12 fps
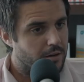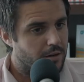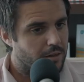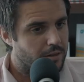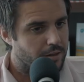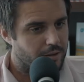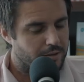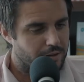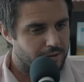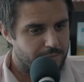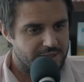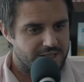the
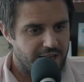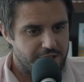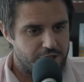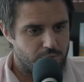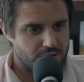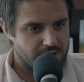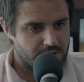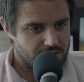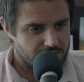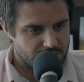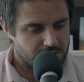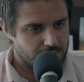the limitation was the
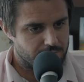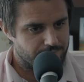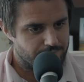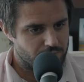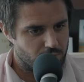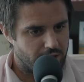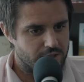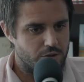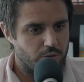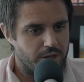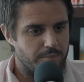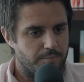system right
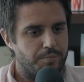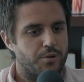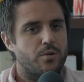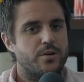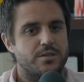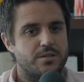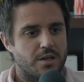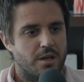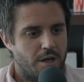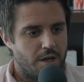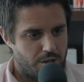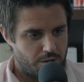so the employees
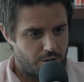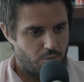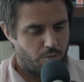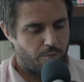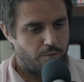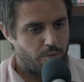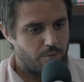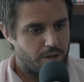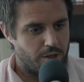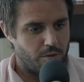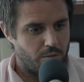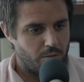were
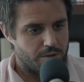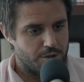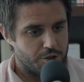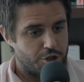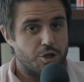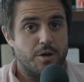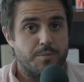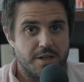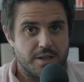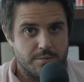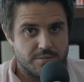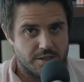you know should be
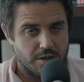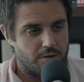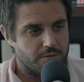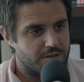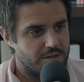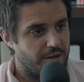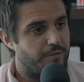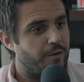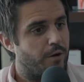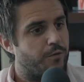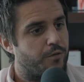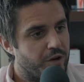themselves and
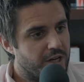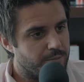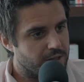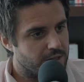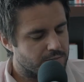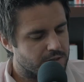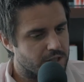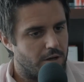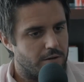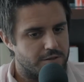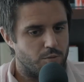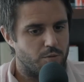felt free to be
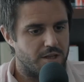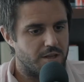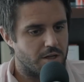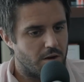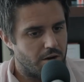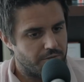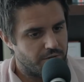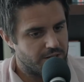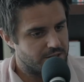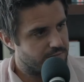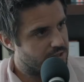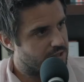themselves within the
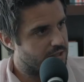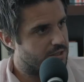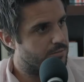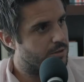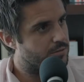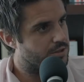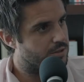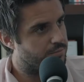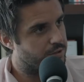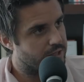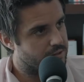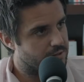confines of the system that was in
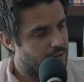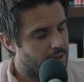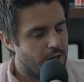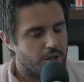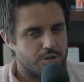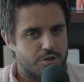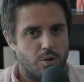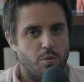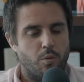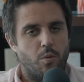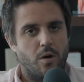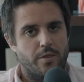place right.
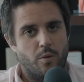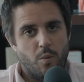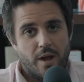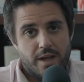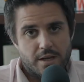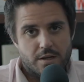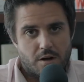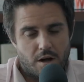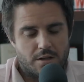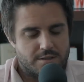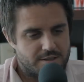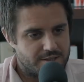so the way
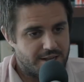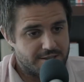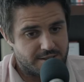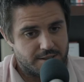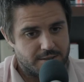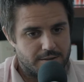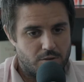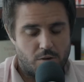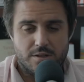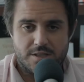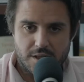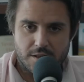collins says it or
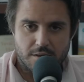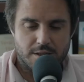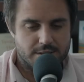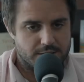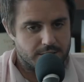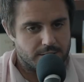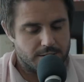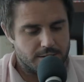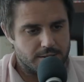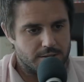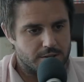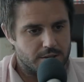articulates it
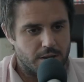is